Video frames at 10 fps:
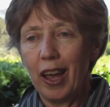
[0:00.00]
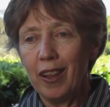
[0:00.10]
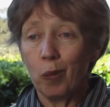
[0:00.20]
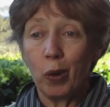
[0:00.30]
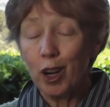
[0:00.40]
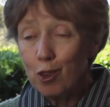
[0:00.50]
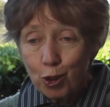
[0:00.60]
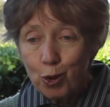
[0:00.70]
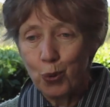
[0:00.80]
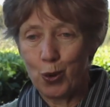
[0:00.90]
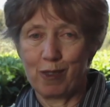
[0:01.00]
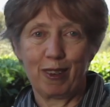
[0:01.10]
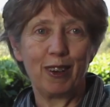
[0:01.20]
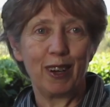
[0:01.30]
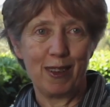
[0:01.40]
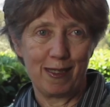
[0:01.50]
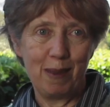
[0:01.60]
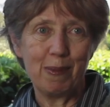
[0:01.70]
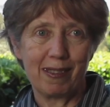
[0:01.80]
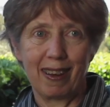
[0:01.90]
in that when I do walk so
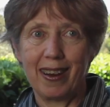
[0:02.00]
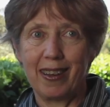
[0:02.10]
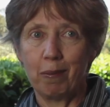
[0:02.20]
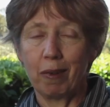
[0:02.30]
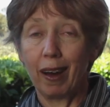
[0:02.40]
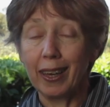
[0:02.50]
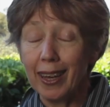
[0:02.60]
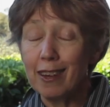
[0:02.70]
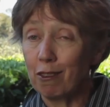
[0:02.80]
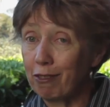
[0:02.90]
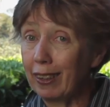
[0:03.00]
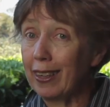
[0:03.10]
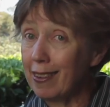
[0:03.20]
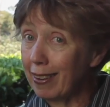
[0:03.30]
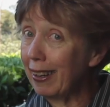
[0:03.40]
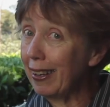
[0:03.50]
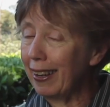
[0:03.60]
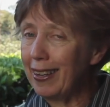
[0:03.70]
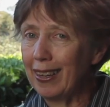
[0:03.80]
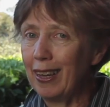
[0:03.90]
closely beside him, I get to feel his
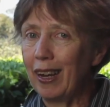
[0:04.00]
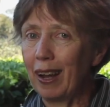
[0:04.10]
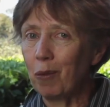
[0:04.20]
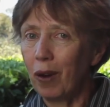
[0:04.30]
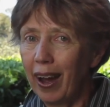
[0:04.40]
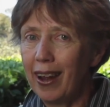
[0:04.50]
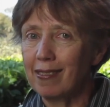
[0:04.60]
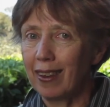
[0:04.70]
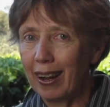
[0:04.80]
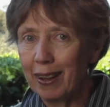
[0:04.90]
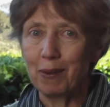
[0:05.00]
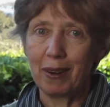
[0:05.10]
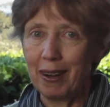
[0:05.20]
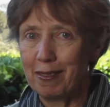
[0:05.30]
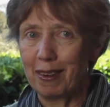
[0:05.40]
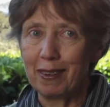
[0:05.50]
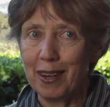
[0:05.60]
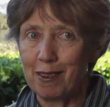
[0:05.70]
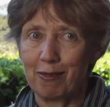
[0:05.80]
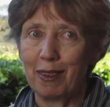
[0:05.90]
heartache in ways that otherwise don't
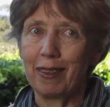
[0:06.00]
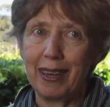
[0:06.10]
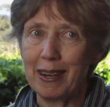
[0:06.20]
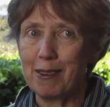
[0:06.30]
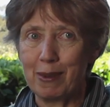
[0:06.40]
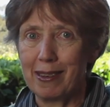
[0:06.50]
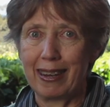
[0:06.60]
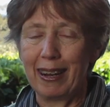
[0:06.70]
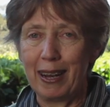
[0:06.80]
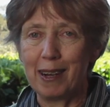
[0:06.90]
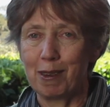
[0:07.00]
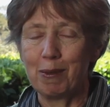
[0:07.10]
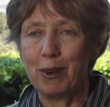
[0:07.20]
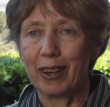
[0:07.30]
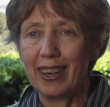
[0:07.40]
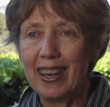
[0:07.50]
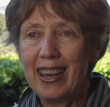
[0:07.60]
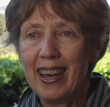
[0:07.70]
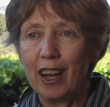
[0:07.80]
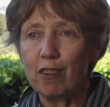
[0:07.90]
get to feel their husband's heartaches at work.
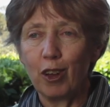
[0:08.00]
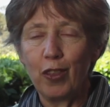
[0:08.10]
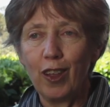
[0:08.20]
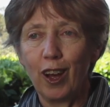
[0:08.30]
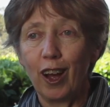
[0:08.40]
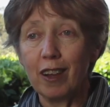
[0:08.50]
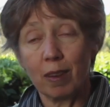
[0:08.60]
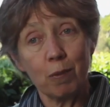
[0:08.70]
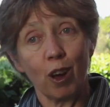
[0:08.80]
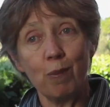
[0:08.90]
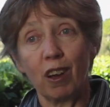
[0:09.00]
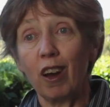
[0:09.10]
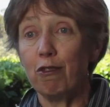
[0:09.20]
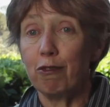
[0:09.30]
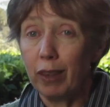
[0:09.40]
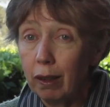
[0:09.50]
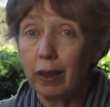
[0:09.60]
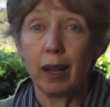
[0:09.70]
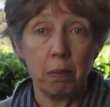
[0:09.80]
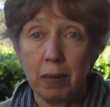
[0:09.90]
And so sometimes I feel
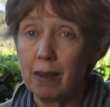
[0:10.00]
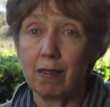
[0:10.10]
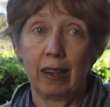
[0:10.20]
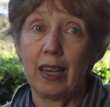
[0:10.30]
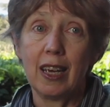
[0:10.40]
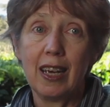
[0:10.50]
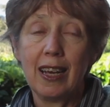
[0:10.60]
that immensely.